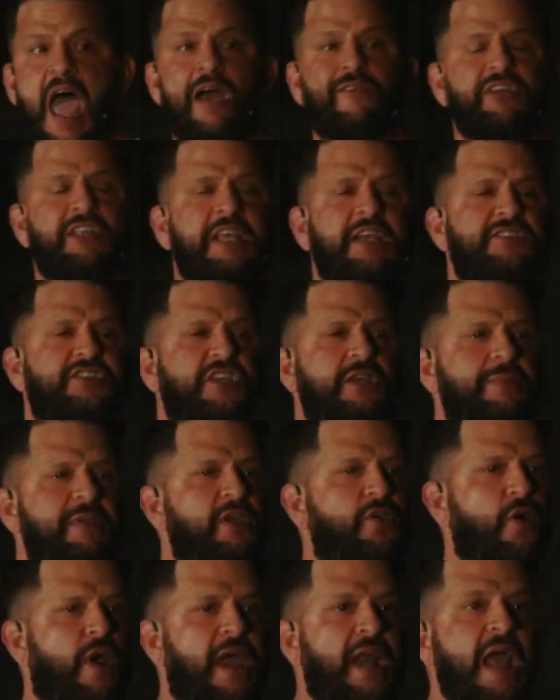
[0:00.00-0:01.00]
Everything is going to be
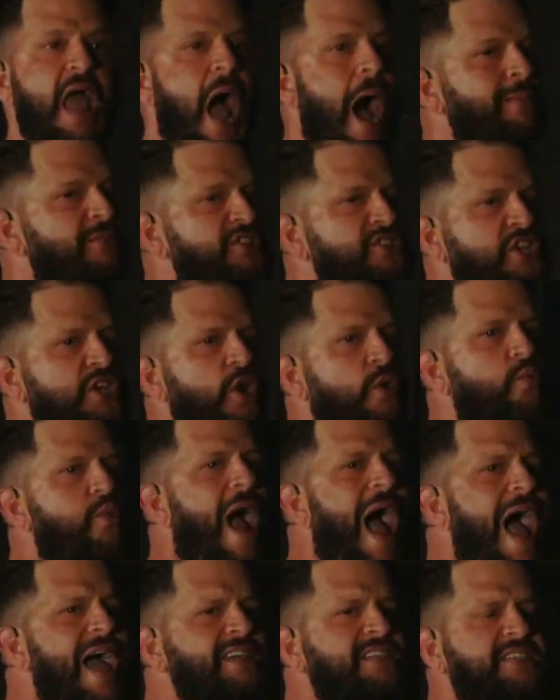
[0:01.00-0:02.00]
great. I'm just going to
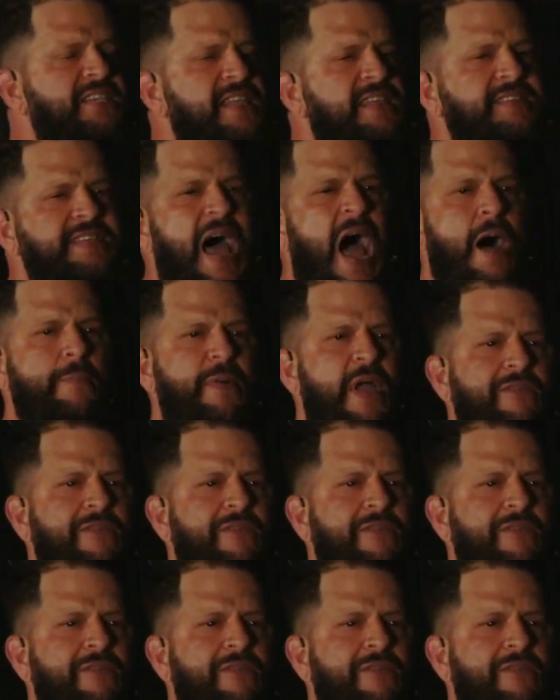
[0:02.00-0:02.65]
rise to the top.